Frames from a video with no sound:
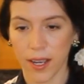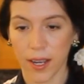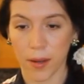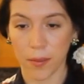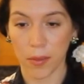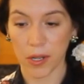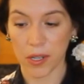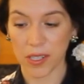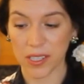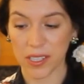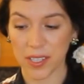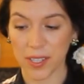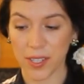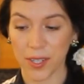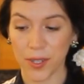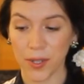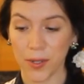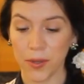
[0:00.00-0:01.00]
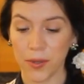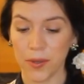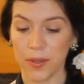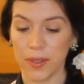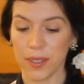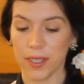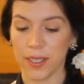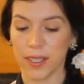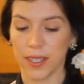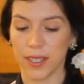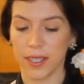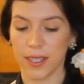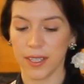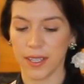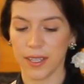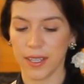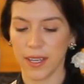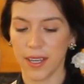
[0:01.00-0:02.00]
And also,
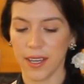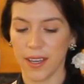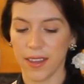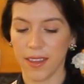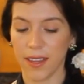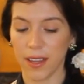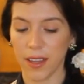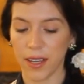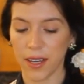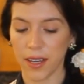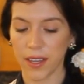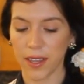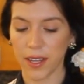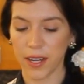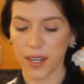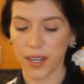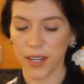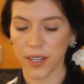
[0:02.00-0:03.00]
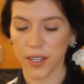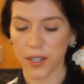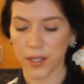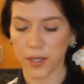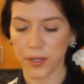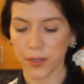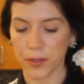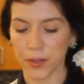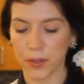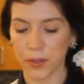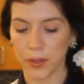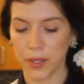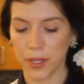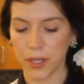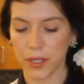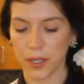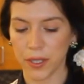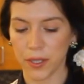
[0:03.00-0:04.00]
the link that I include,
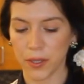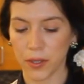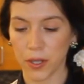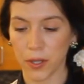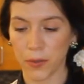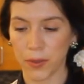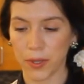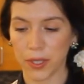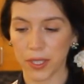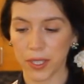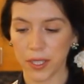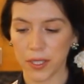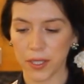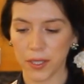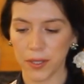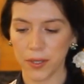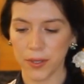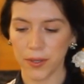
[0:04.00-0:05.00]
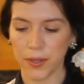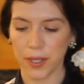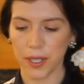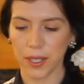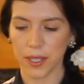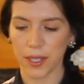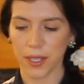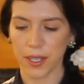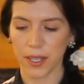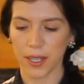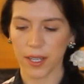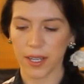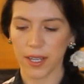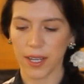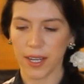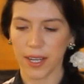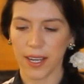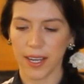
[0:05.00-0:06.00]
or will include,
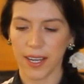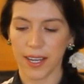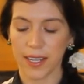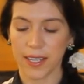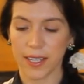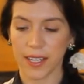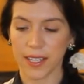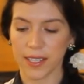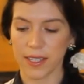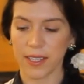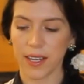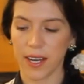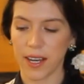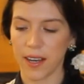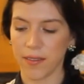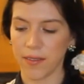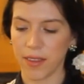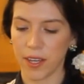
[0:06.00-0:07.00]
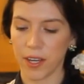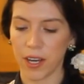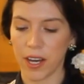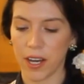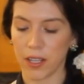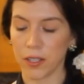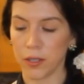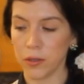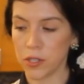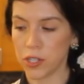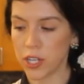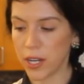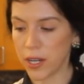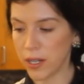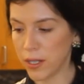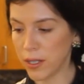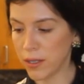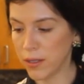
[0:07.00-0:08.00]
it doesn't have the aloe
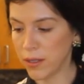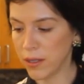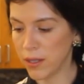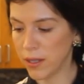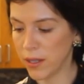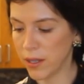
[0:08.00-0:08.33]
gel,